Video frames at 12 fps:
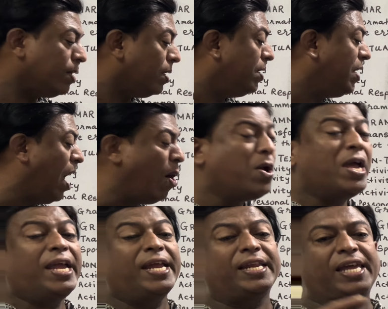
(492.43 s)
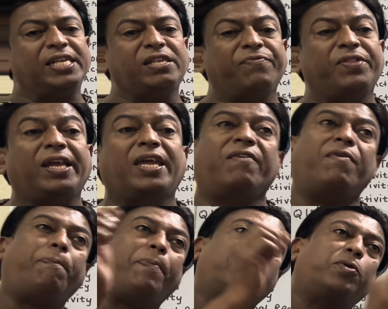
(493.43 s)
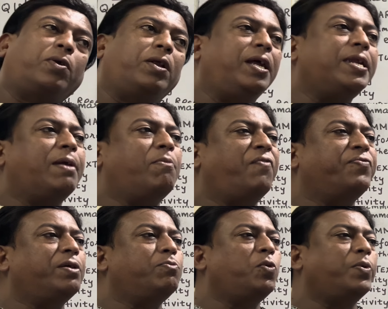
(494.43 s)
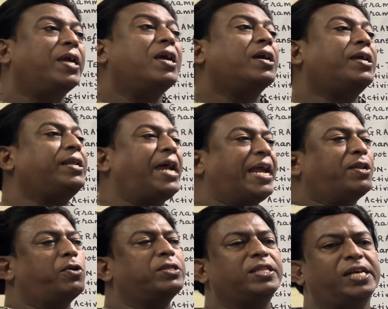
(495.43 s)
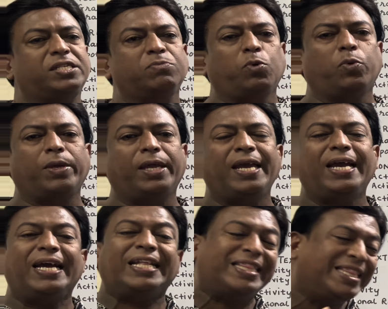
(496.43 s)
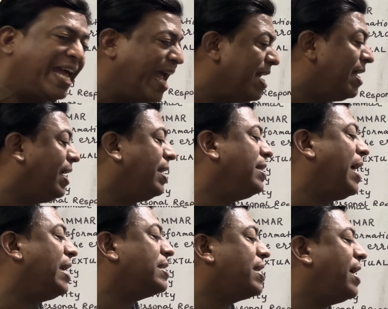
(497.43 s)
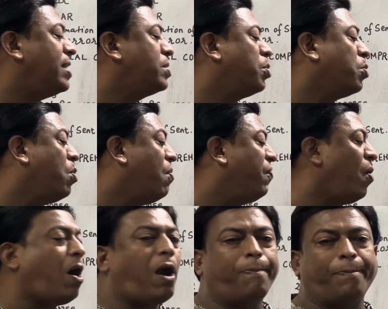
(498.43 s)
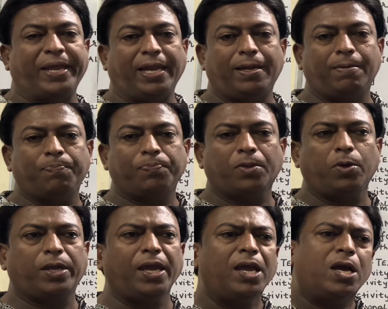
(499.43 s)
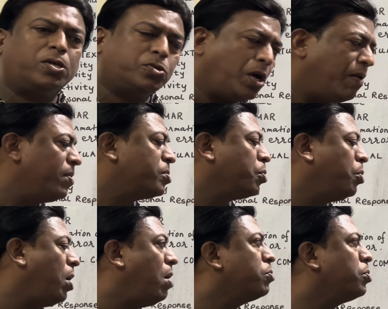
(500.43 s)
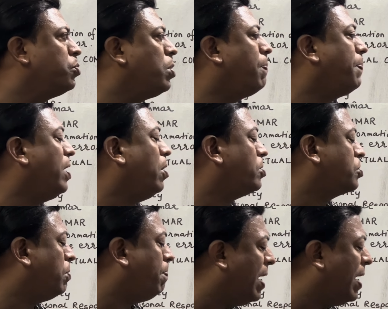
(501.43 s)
Now, in case if they give a particular name of the movie, you write on this movie, then in that case you go for appeal. Okay, so I will show you how to do appeal also.